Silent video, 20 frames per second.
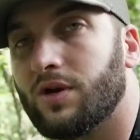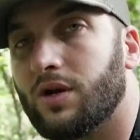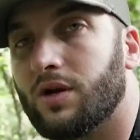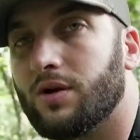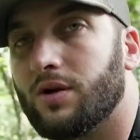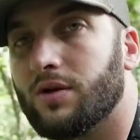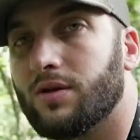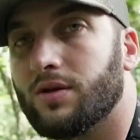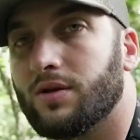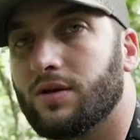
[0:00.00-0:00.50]

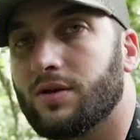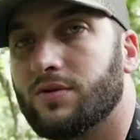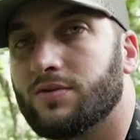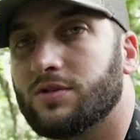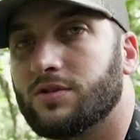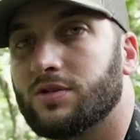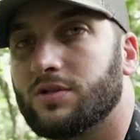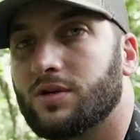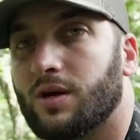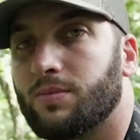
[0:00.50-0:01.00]
Gary gives
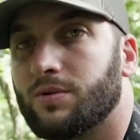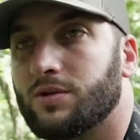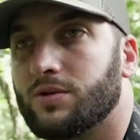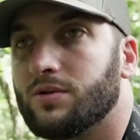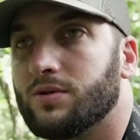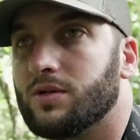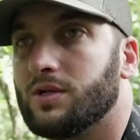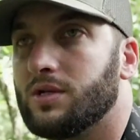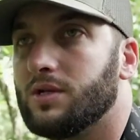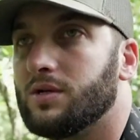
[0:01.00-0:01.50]
us this
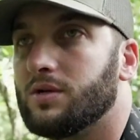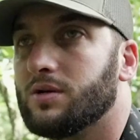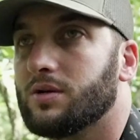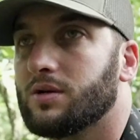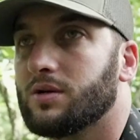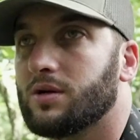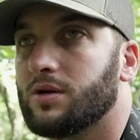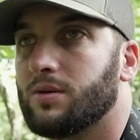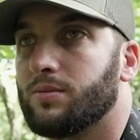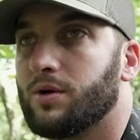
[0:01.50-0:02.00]
opportunity to
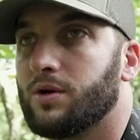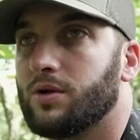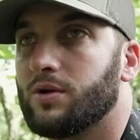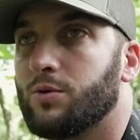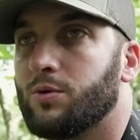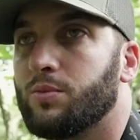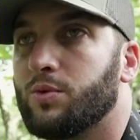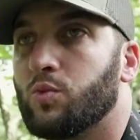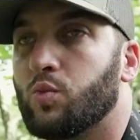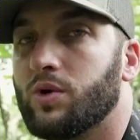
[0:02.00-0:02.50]
come hunt
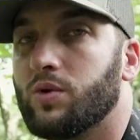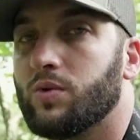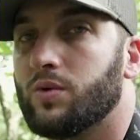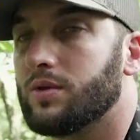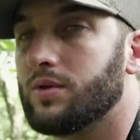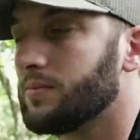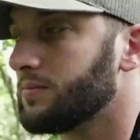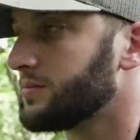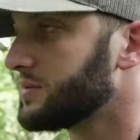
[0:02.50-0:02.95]
open week early.